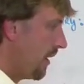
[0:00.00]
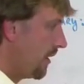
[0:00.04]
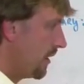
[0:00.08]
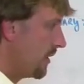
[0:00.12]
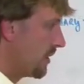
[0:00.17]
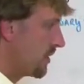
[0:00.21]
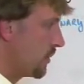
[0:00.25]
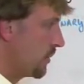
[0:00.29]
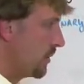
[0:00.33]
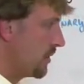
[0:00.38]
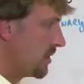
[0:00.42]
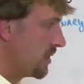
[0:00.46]

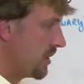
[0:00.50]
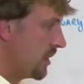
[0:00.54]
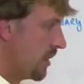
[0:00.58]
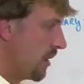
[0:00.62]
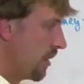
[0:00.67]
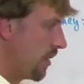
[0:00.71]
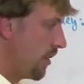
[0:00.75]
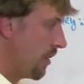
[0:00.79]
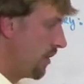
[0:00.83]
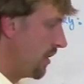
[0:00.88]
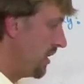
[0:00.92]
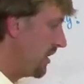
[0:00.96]
this one's in the
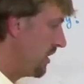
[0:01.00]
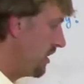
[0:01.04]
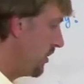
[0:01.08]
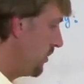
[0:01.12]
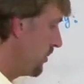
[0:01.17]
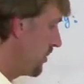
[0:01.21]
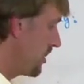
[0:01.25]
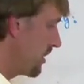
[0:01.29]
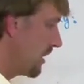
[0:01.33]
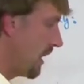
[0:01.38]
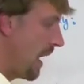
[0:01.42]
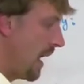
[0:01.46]

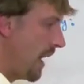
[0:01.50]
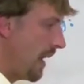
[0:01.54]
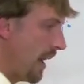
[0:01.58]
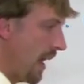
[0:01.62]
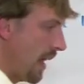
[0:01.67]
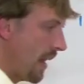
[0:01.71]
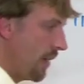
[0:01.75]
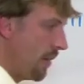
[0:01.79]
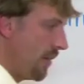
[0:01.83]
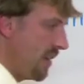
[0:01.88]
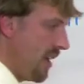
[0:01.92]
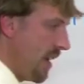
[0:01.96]
32 slot.
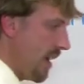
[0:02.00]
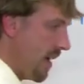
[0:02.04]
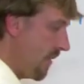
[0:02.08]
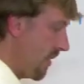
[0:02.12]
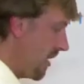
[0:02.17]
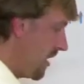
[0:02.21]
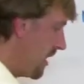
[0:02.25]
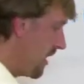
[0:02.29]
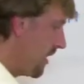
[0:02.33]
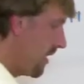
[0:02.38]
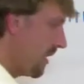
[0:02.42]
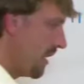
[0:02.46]
I don't have
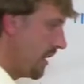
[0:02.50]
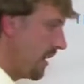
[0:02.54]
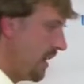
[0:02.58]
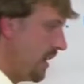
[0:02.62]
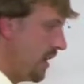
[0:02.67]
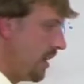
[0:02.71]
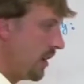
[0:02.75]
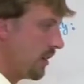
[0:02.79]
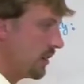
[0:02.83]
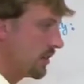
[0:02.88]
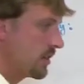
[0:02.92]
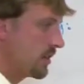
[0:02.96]
anything
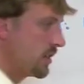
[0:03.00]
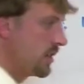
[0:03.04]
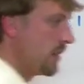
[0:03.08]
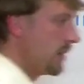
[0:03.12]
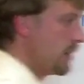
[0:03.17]
else.